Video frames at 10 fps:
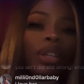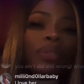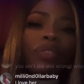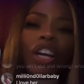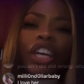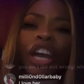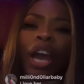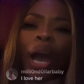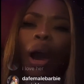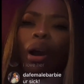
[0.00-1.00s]
motherfucking,
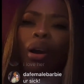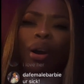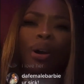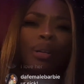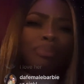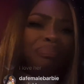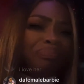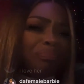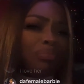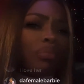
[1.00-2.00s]
um,
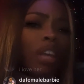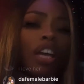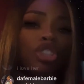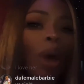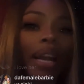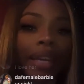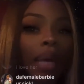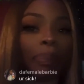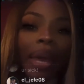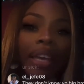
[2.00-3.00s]
try to
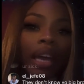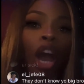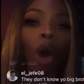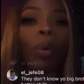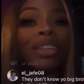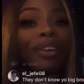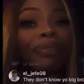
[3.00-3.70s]
keep picking. What the